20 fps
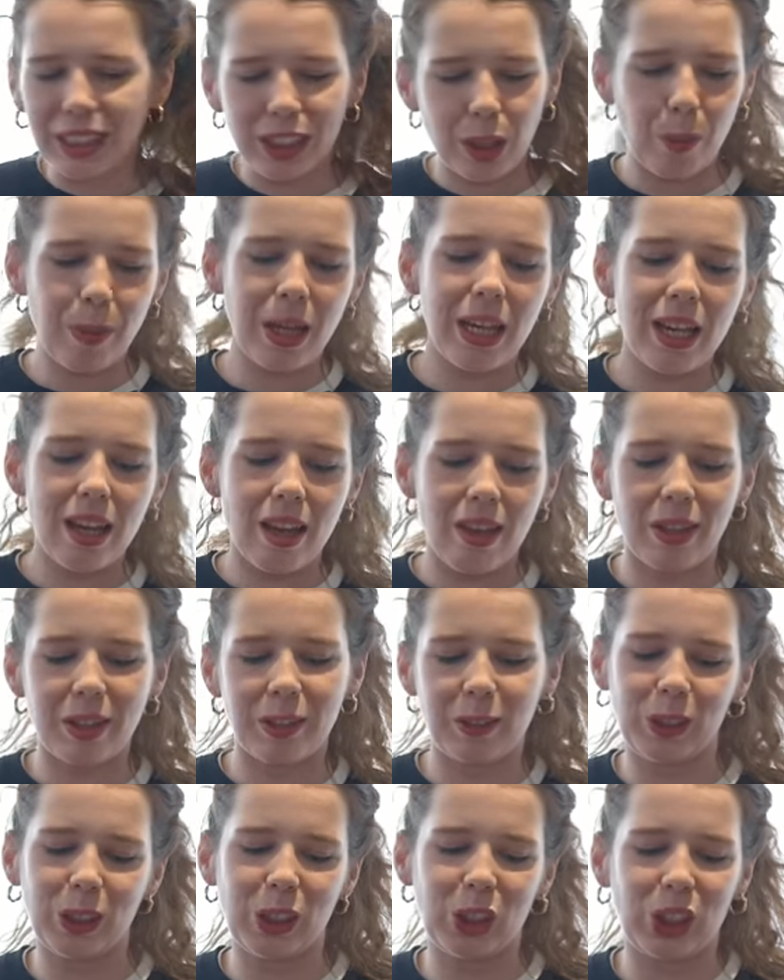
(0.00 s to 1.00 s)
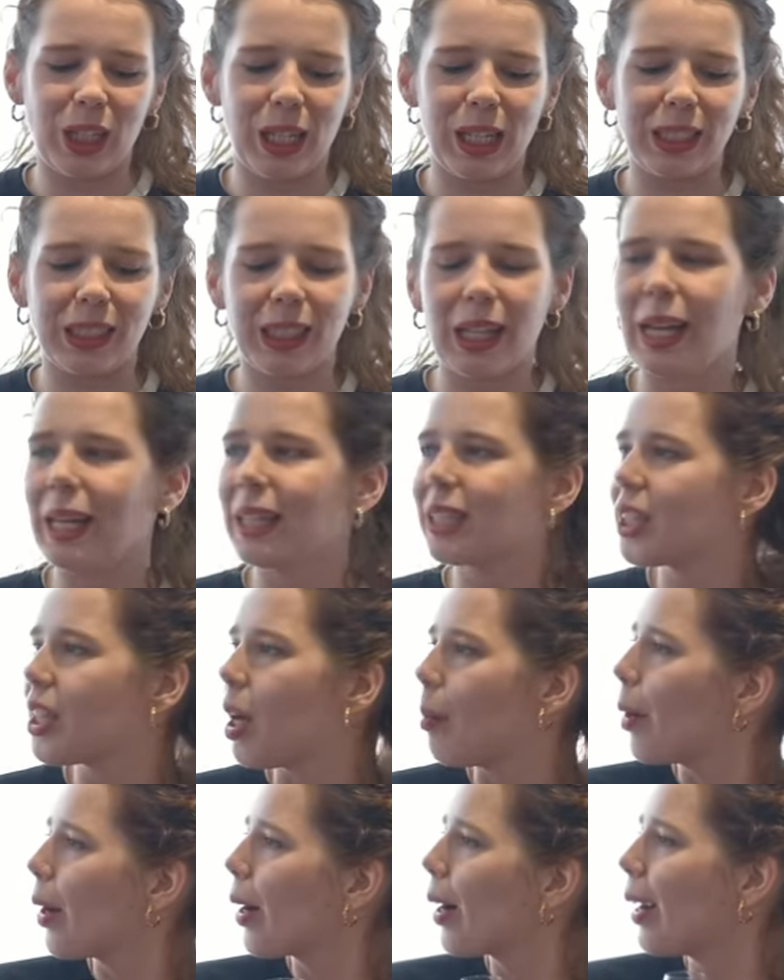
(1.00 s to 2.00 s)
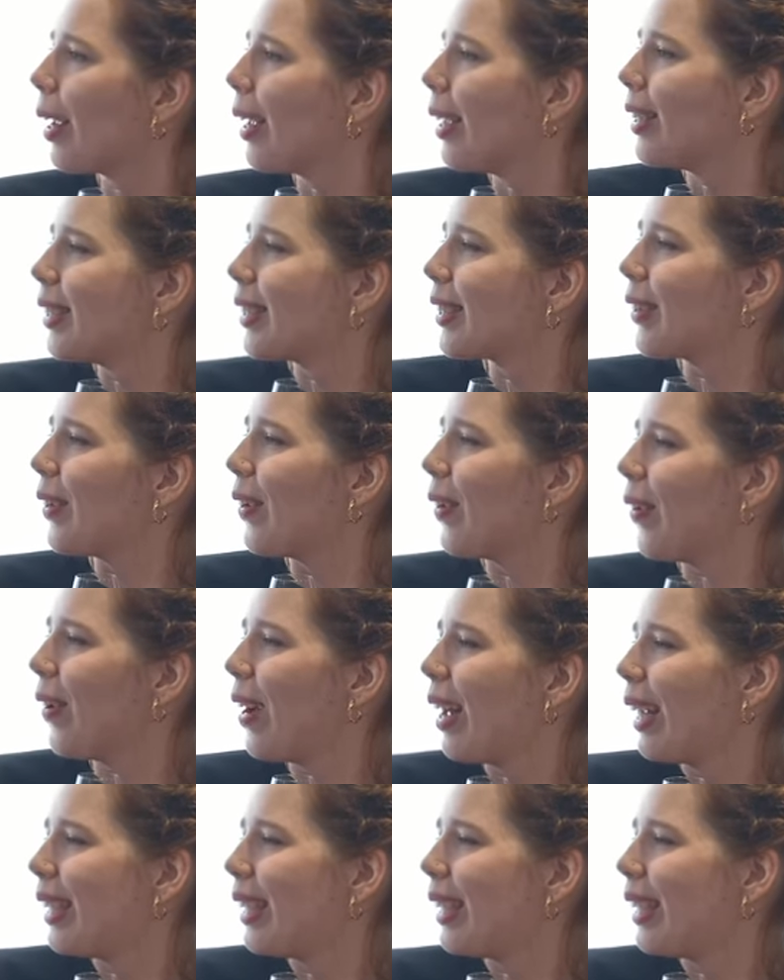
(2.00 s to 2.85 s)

To me, this just tastes like summer. So